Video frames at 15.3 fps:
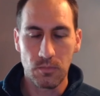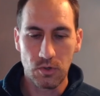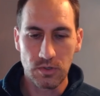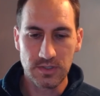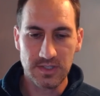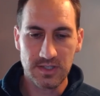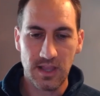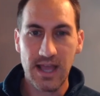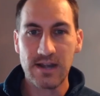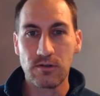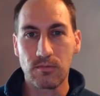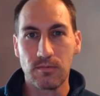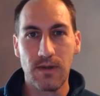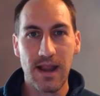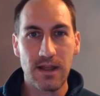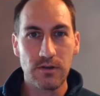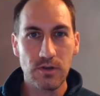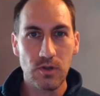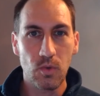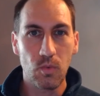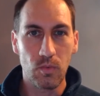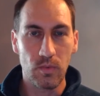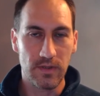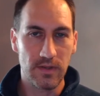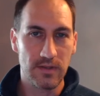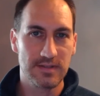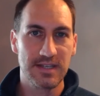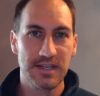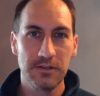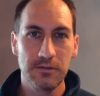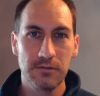slide around a
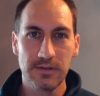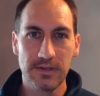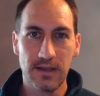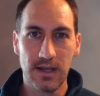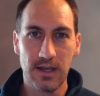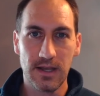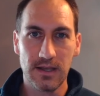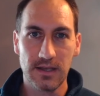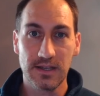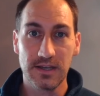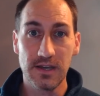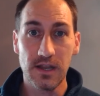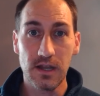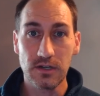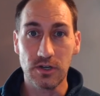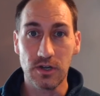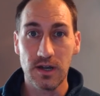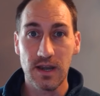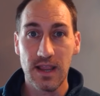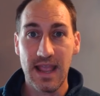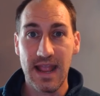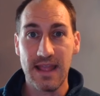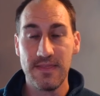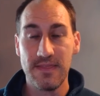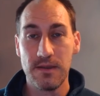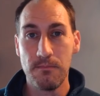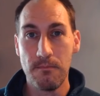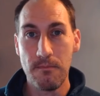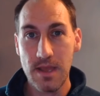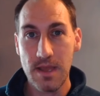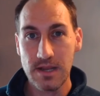single uh, conductor and
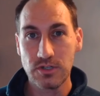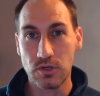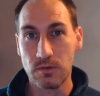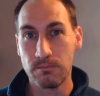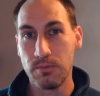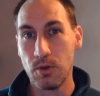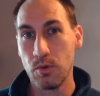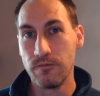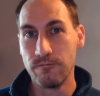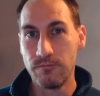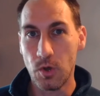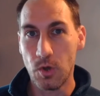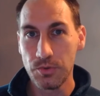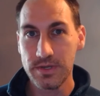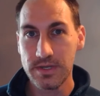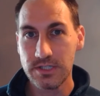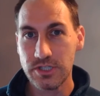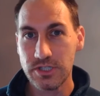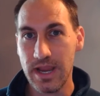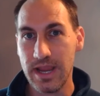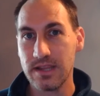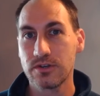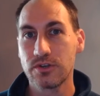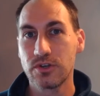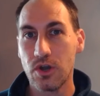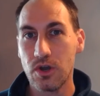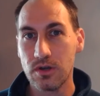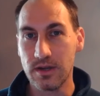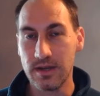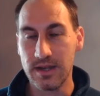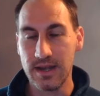then measure both voltage and
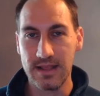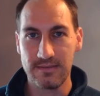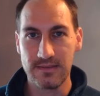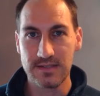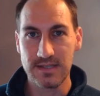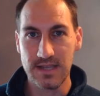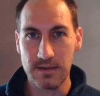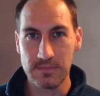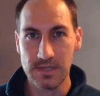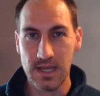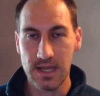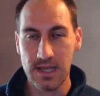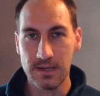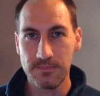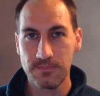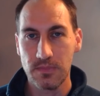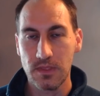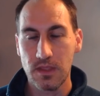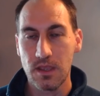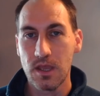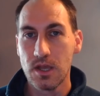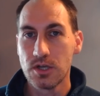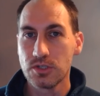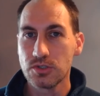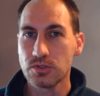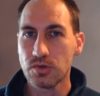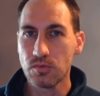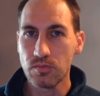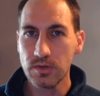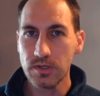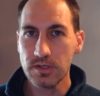current at the same time. So it's a
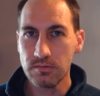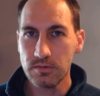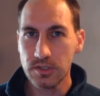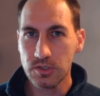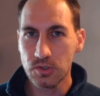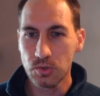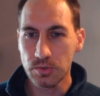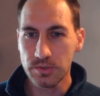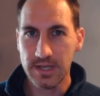really, really cool